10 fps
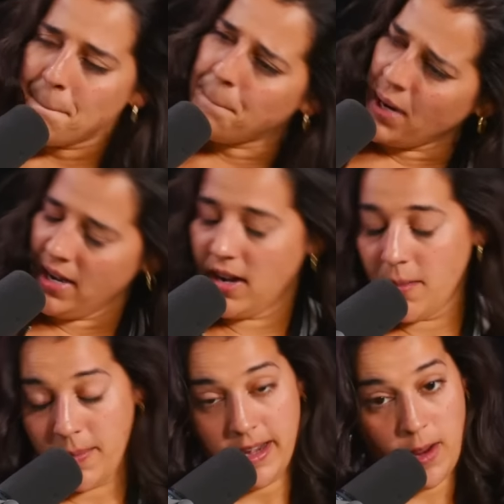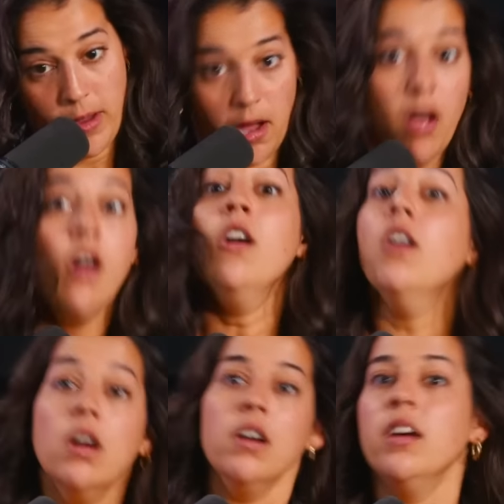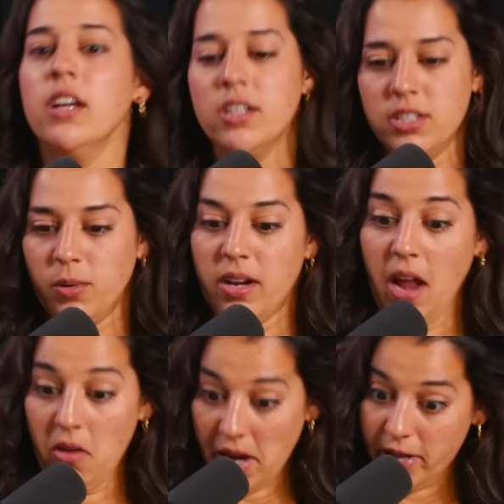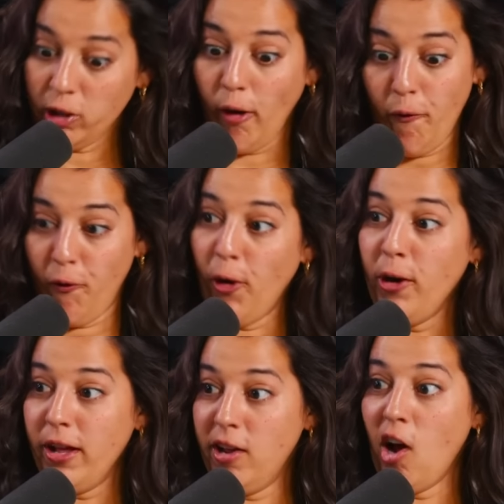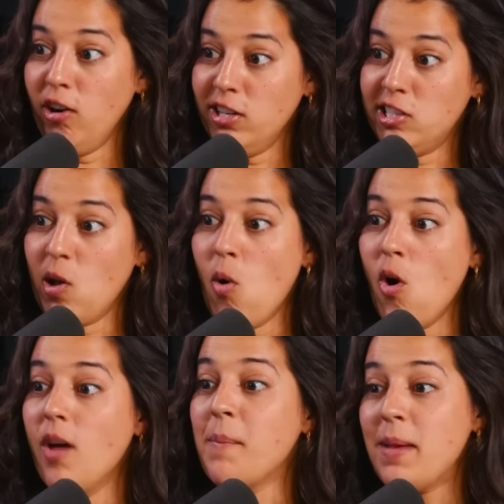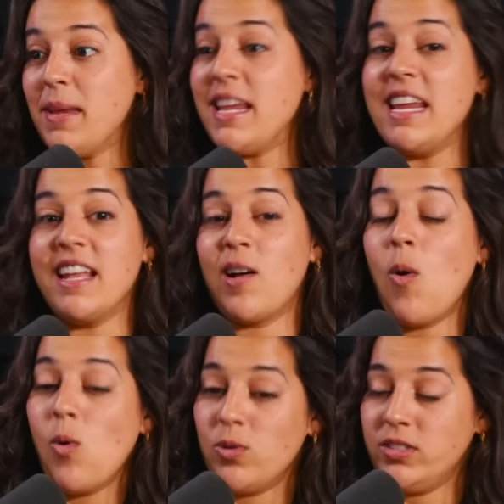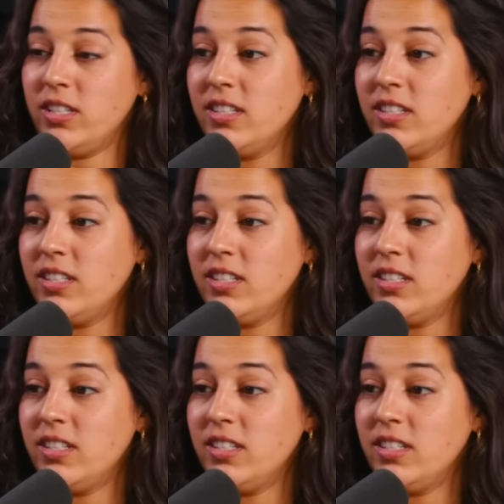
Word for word: Bam! And I went and she went, now eat your food and go to school, and made me eat it cold.